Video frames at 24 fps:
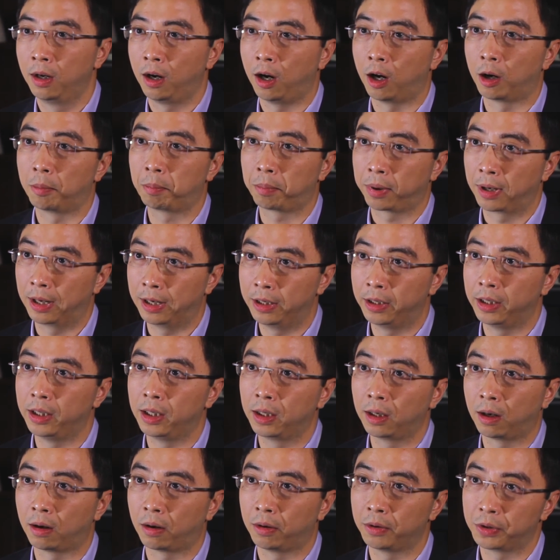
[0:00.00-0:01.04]
are
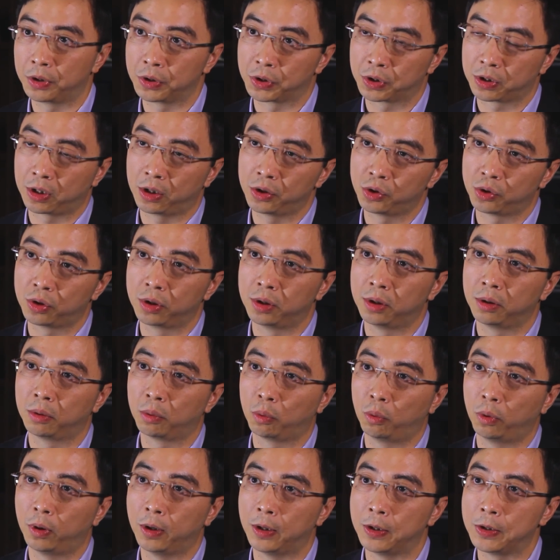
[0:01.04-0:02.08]
planning our discussion
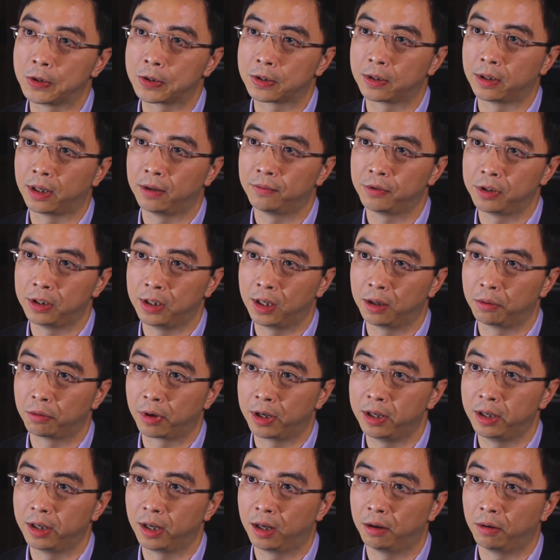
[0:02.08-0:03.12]
with FDA
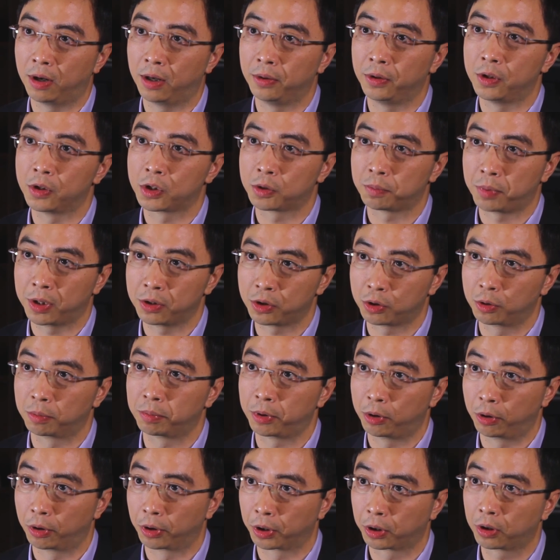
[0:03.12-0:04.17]
right now on the special
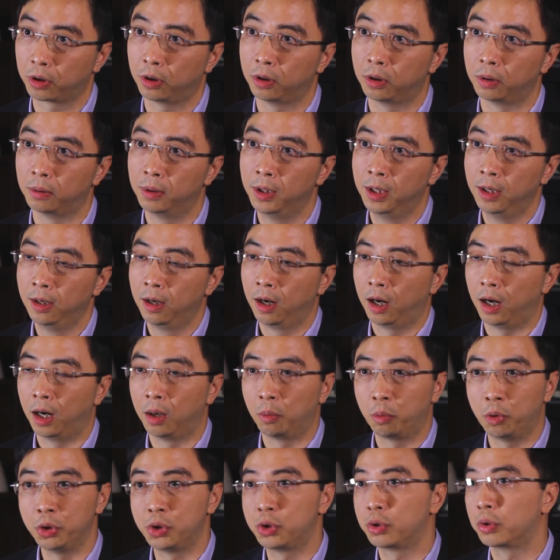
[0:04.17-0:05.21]
protocol,
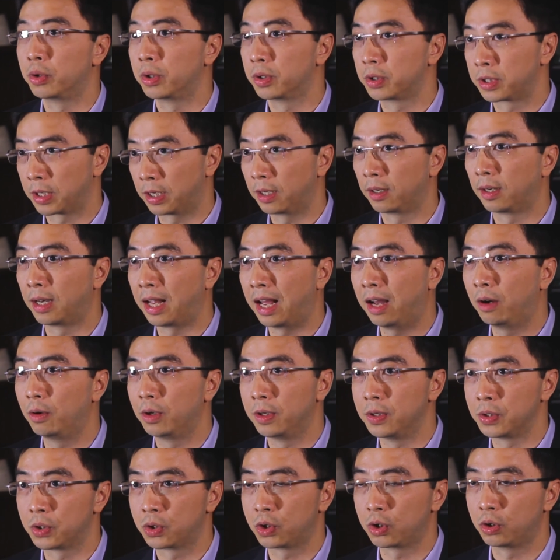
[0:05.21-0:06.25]
which will allow
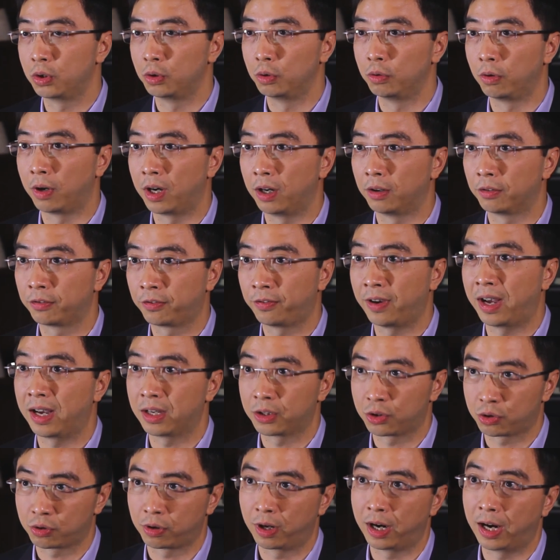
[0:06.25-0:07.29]
us to
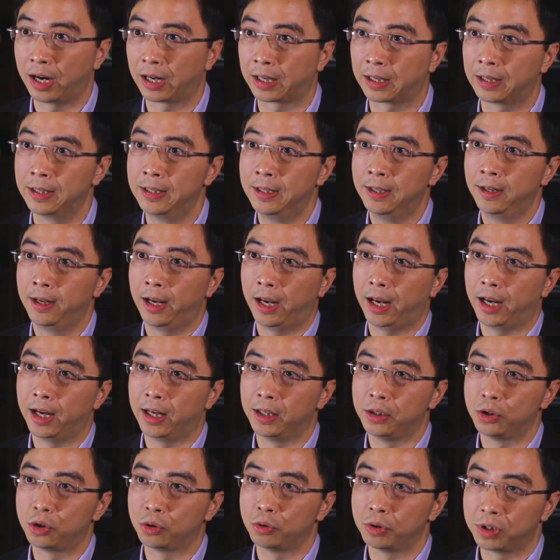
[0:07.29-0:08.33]
fast track
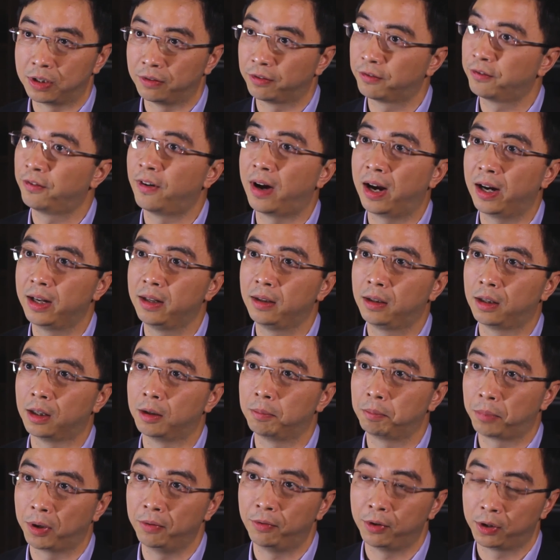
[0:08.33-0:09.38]
and to define the
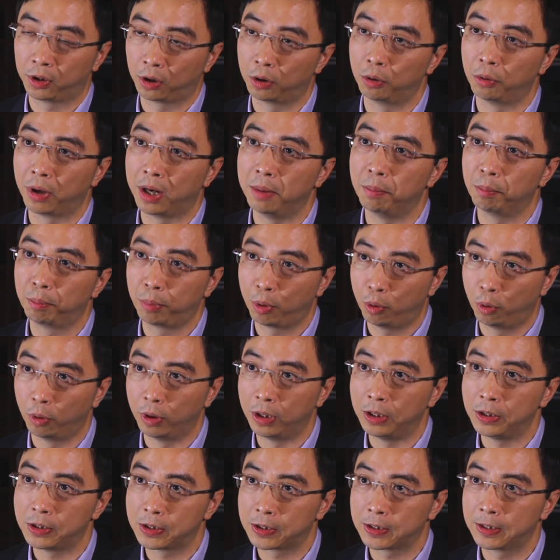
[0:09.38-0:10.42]
pivotal
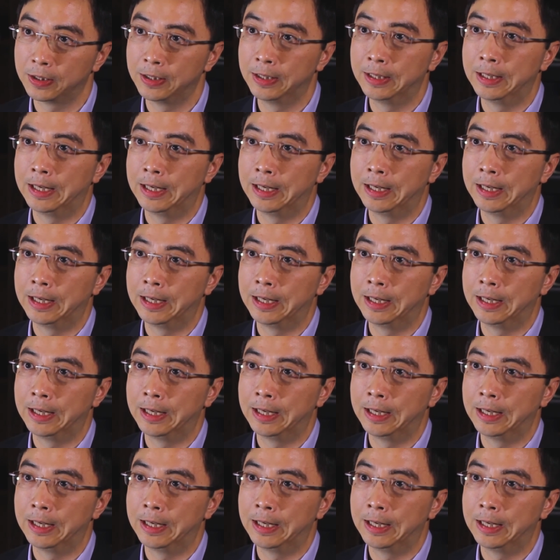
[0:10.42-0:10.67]
endpoint.